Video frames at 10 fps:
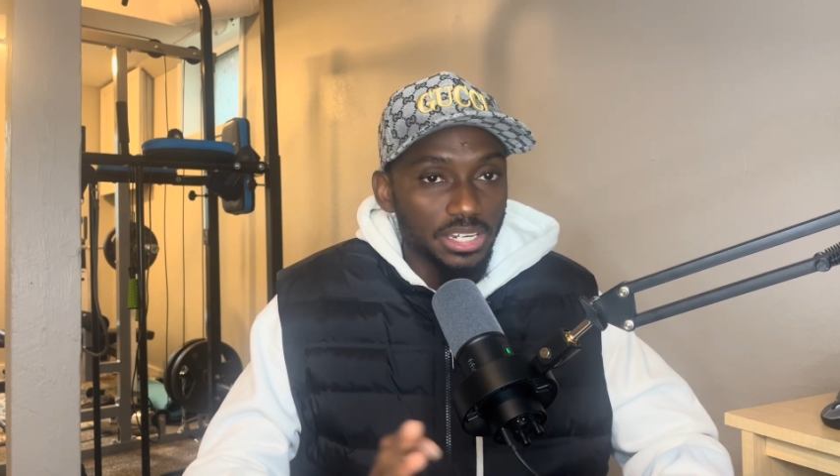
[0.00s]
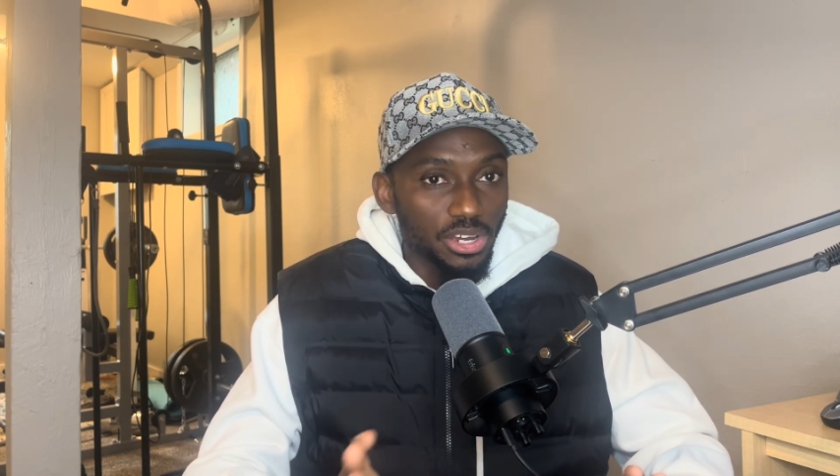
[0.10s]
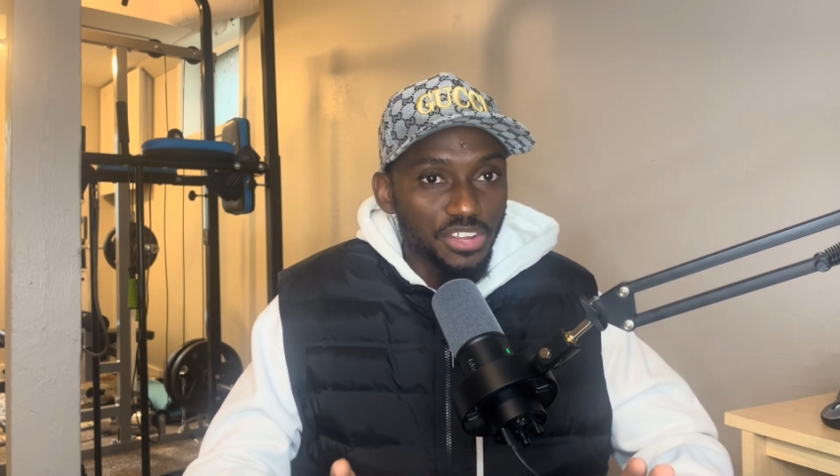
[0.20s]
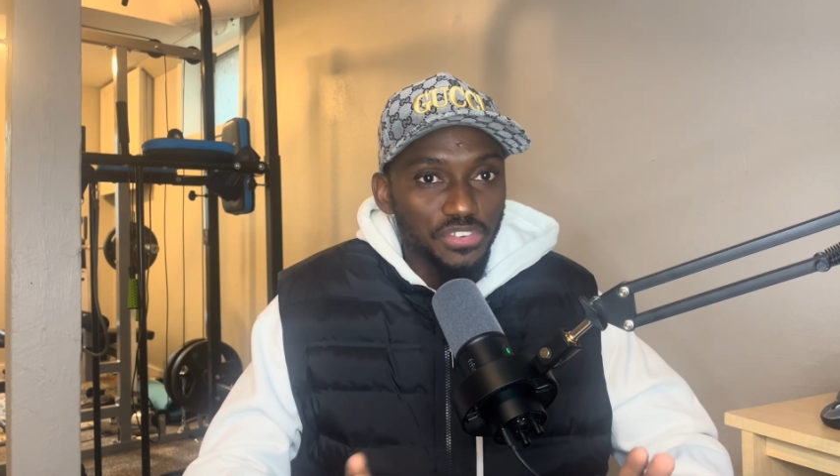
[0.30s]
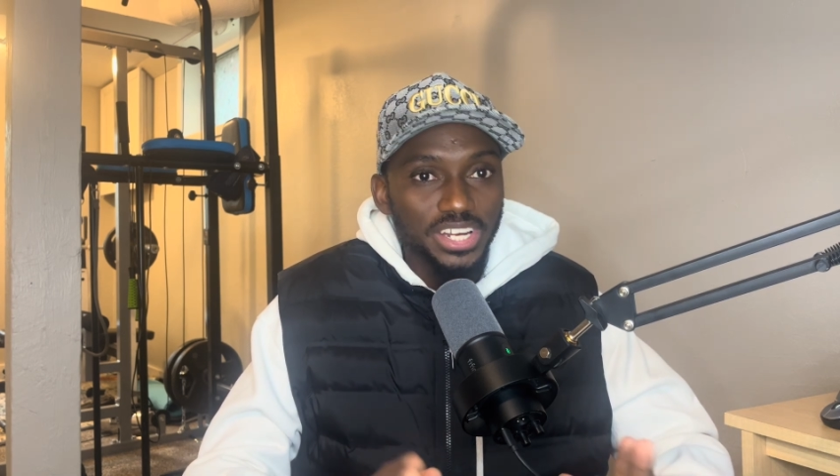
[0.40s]
The
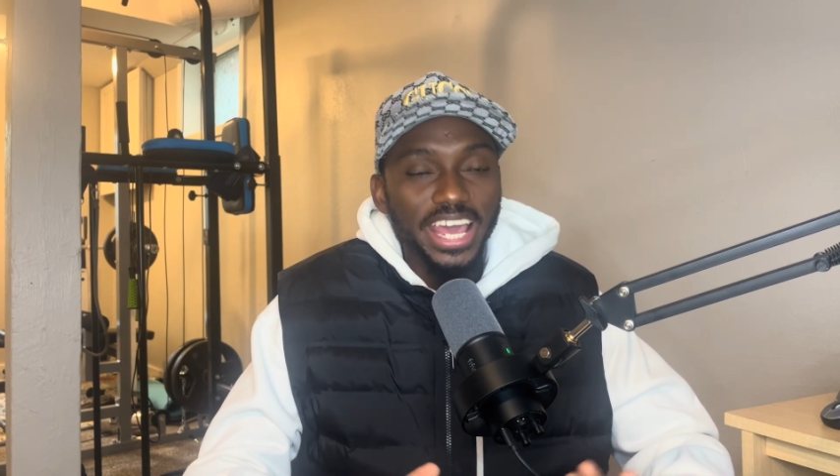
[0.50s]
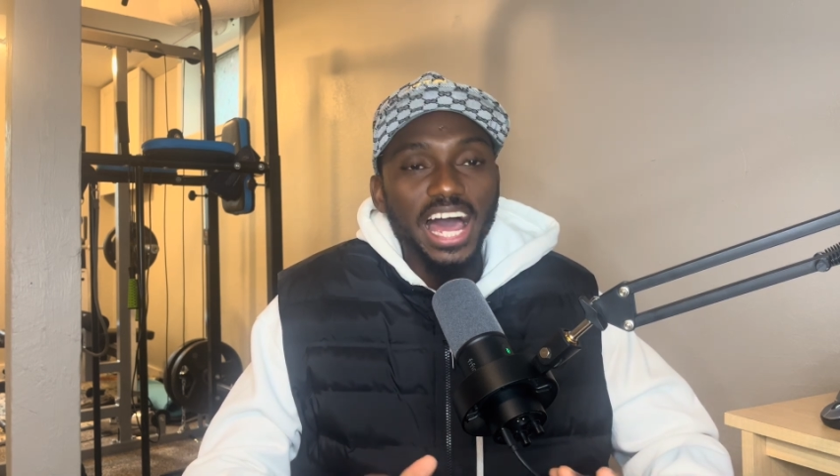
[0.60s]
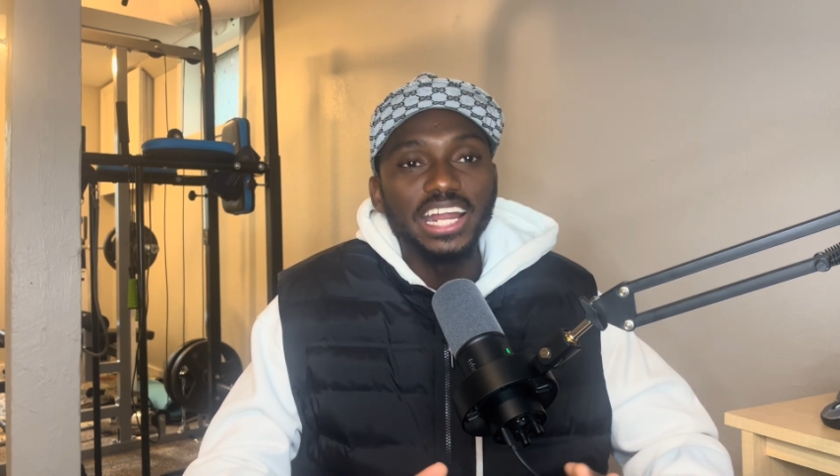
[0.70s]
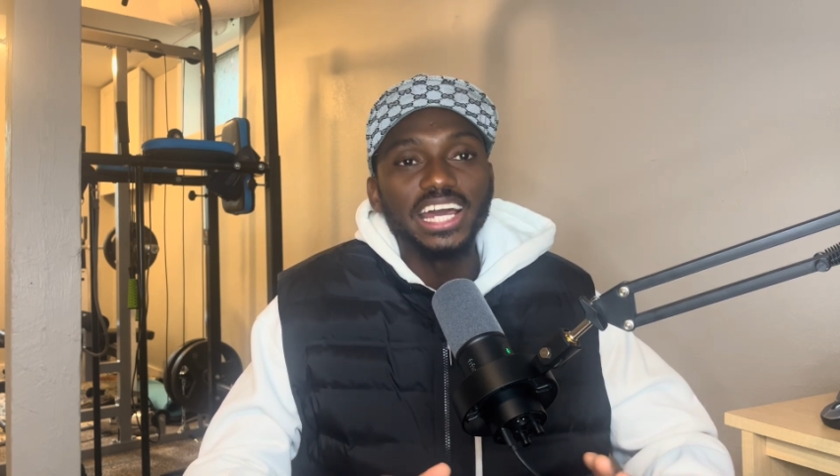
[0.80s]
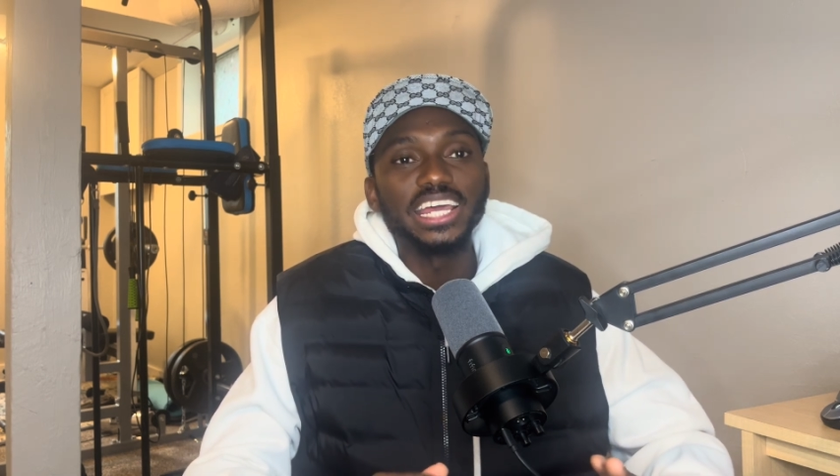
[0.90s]
defeat they
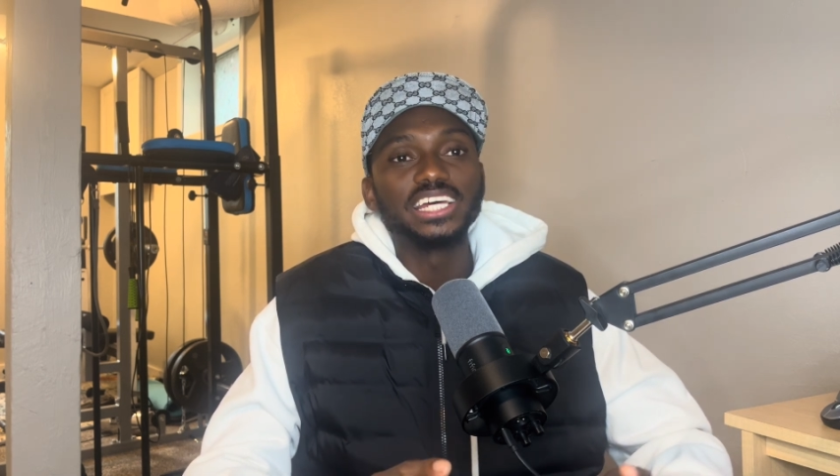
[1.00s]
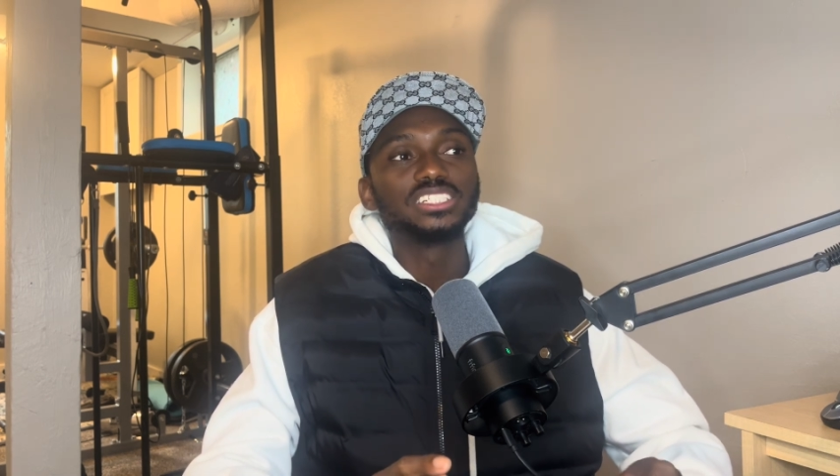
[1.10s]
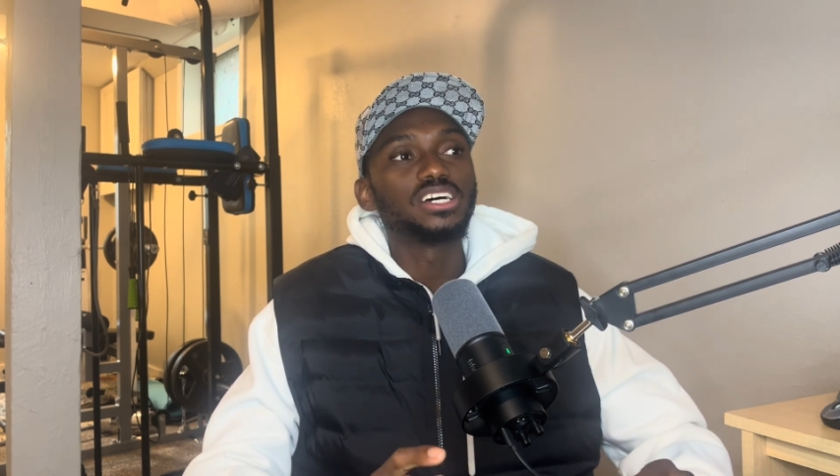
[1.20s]
had against